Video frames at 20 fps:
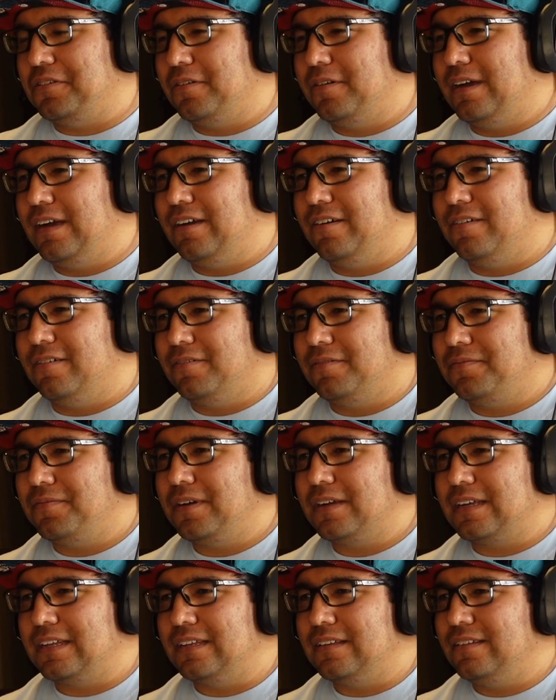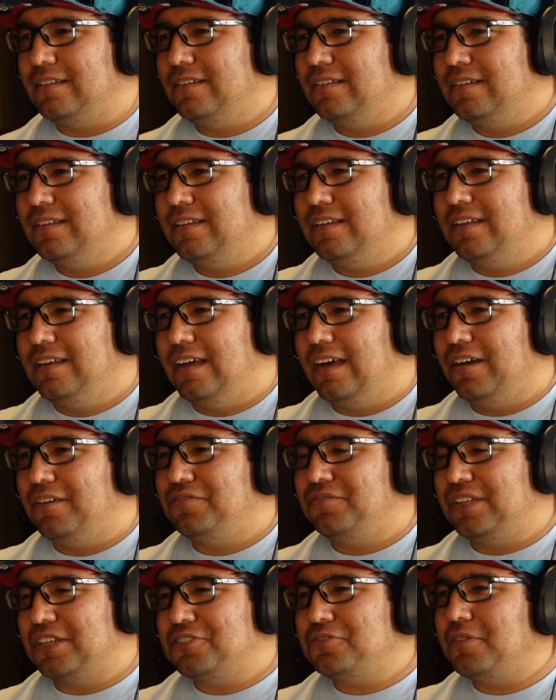how
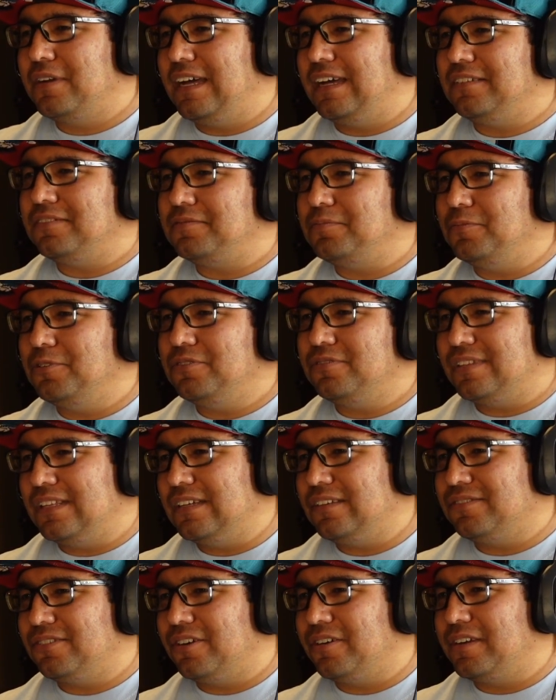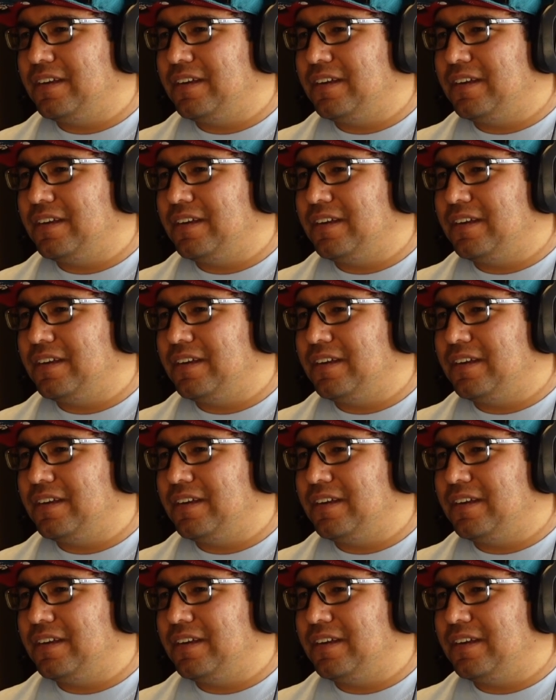sexualized most things are